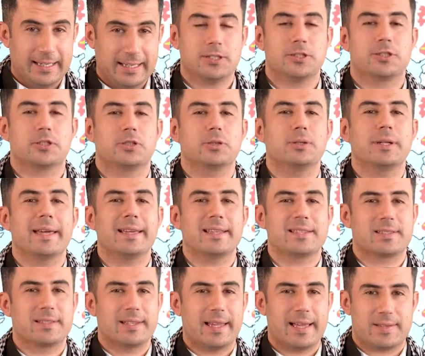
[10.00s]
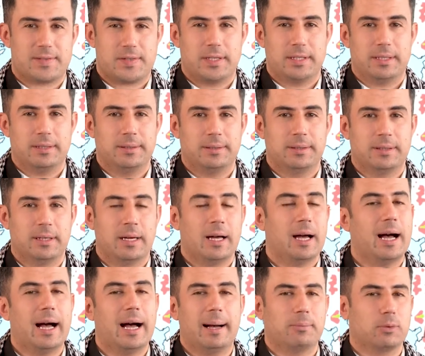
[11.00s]
In today's lesson,
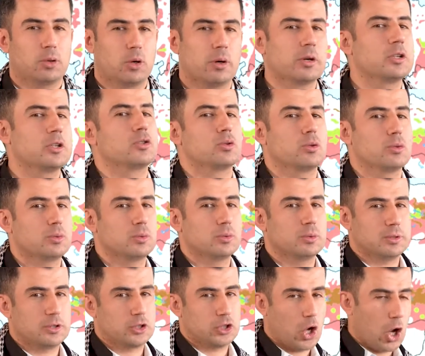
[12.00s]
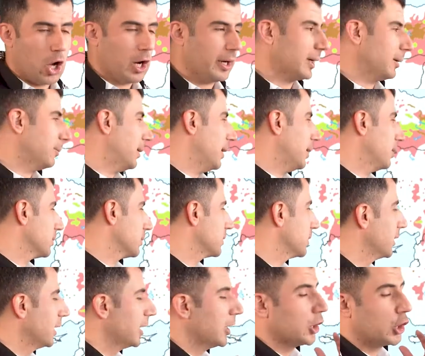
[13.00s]
I'm going to talk
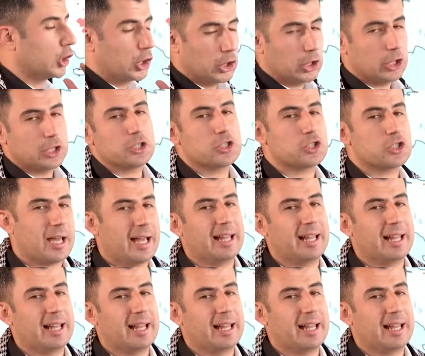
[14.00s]
about Kurdish